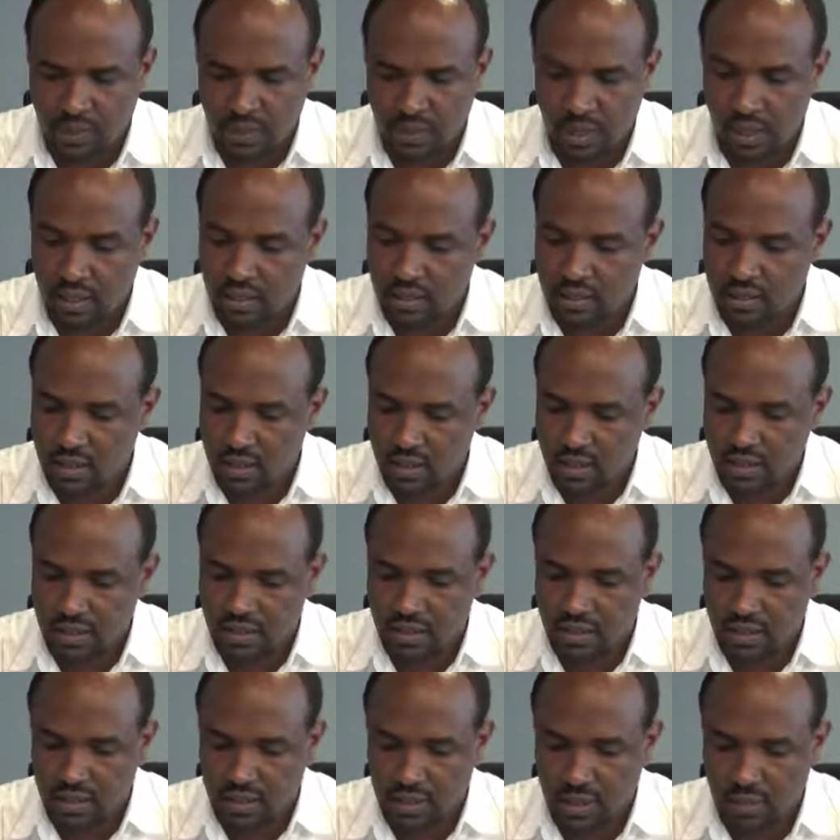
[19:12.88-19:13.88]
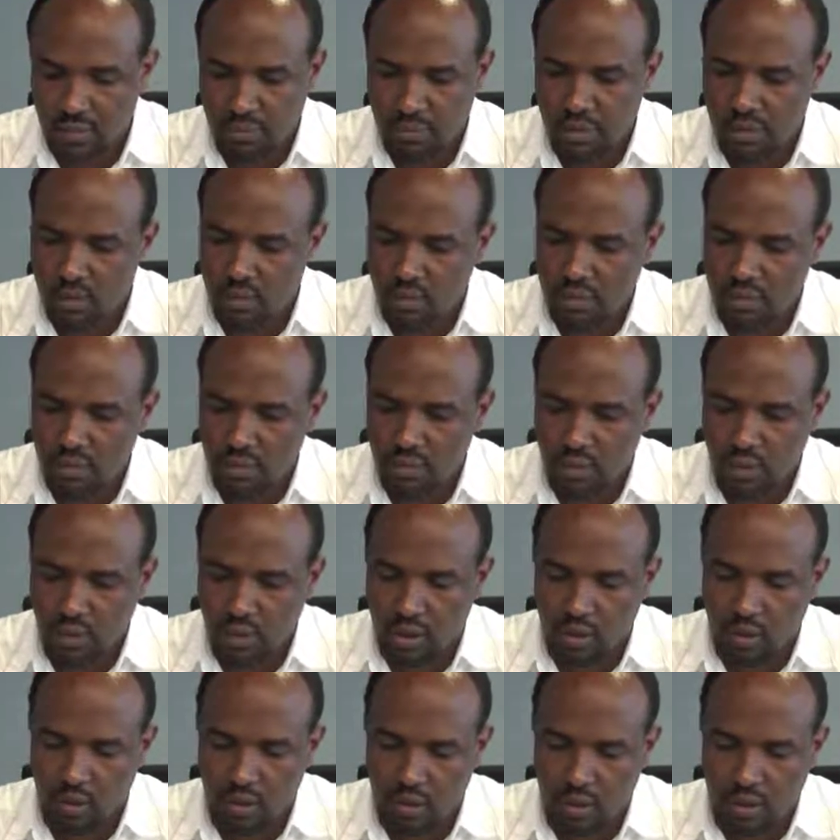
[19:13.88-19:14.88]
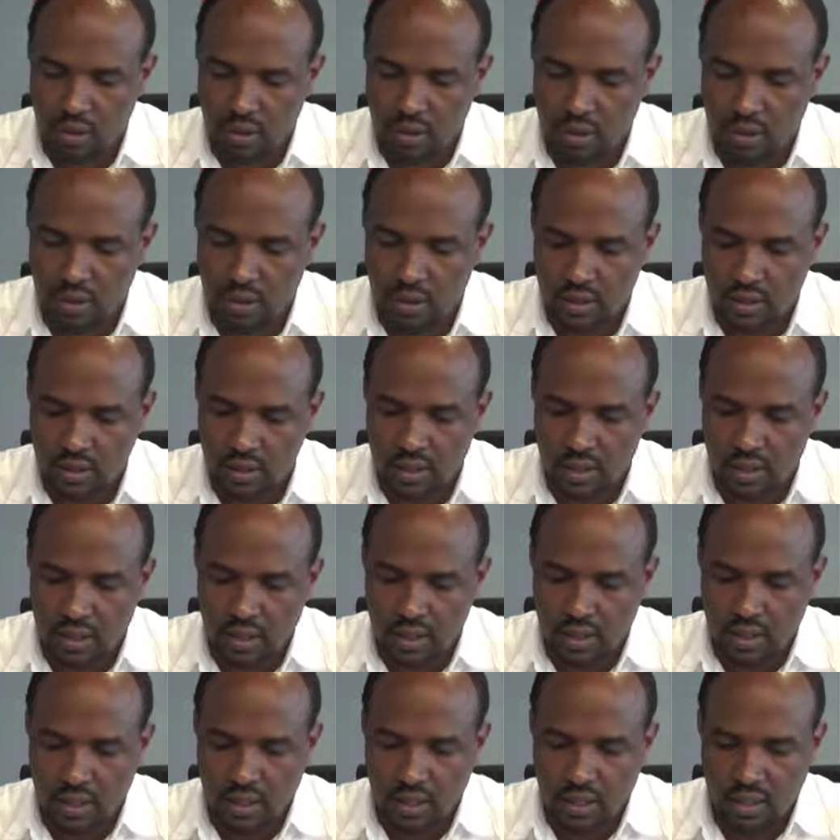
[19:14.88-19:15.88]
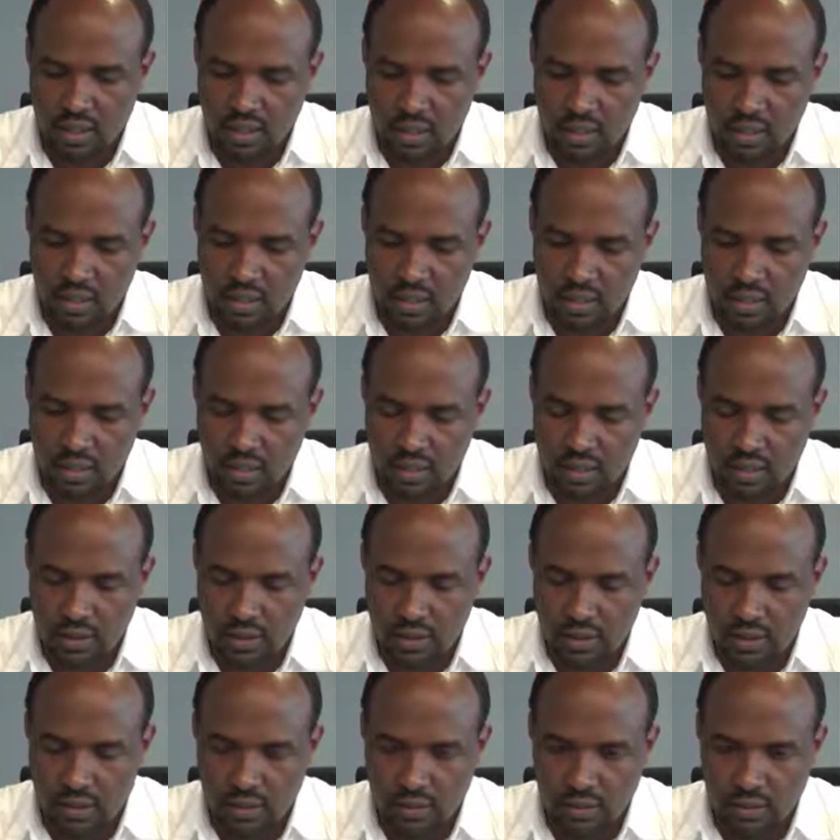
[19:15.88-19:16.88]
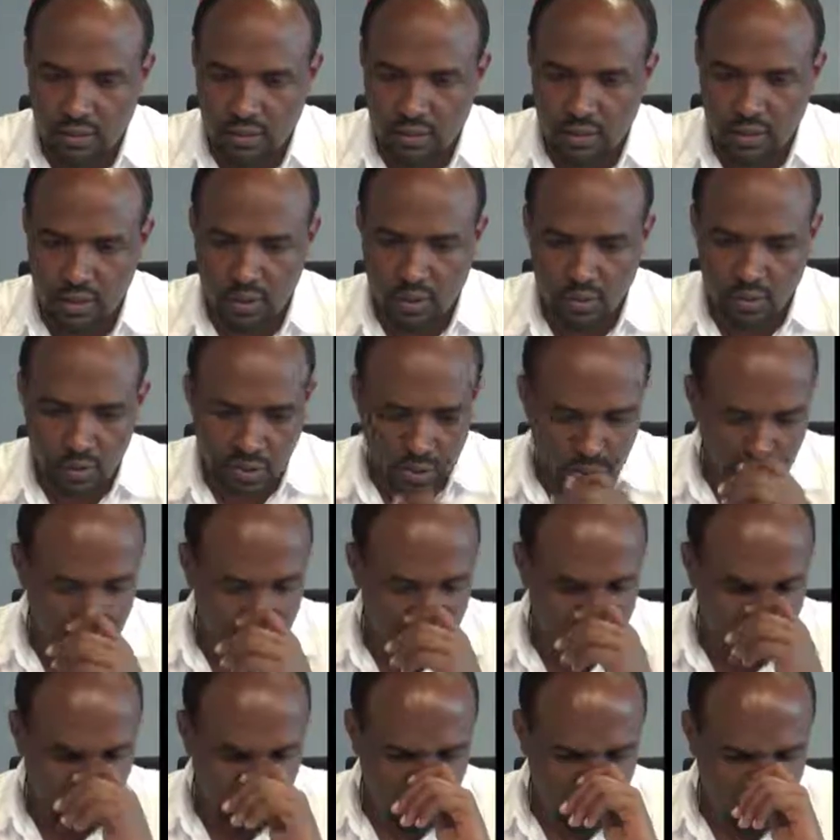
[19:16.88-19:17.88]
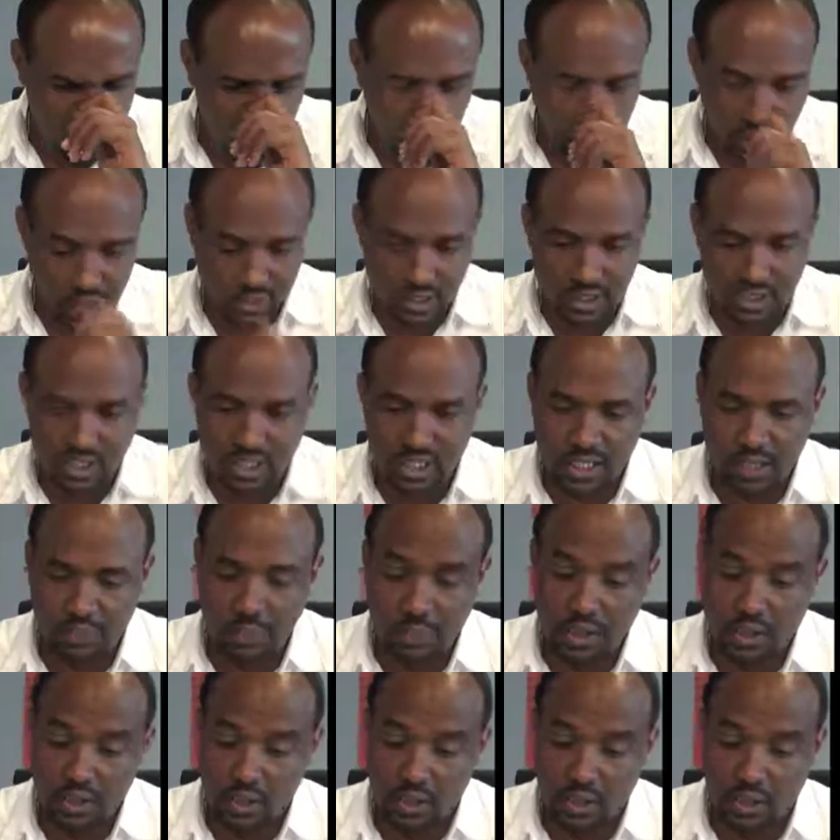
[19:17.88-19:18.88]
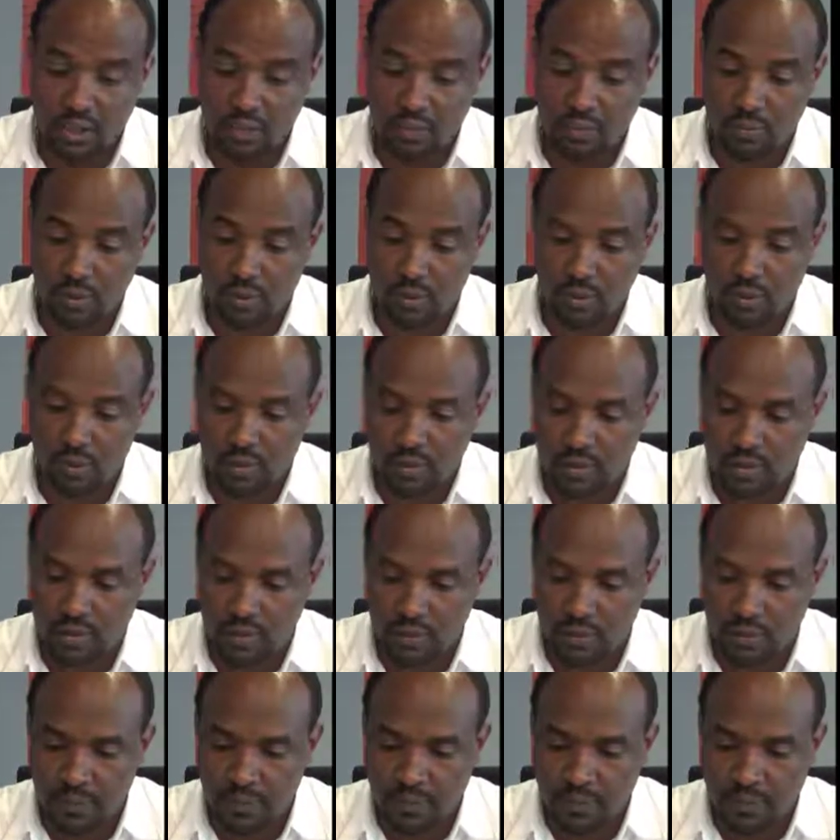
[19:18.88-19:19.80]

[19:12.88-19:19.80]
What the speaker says: and that the same thing will work in the newly introduced system as well, because